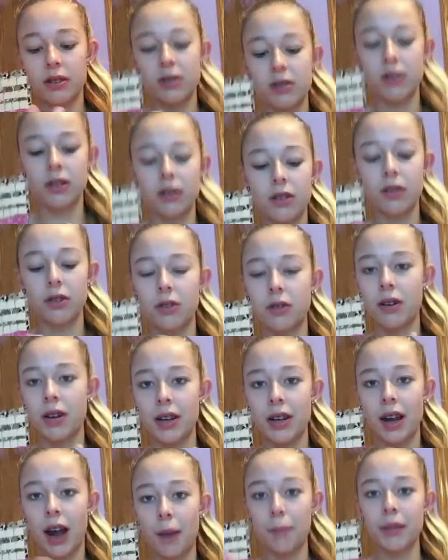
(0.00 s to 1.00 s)
so
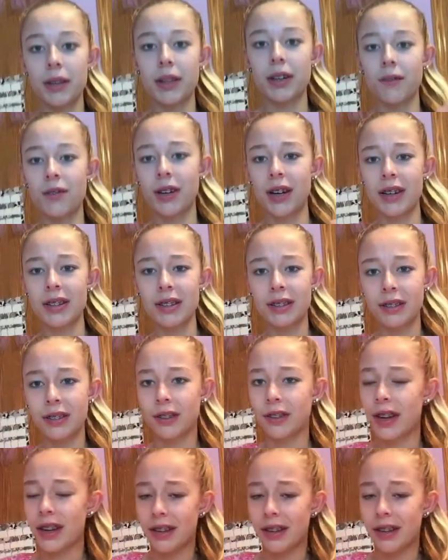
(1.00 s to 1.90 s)
I'm gonna give you guys a little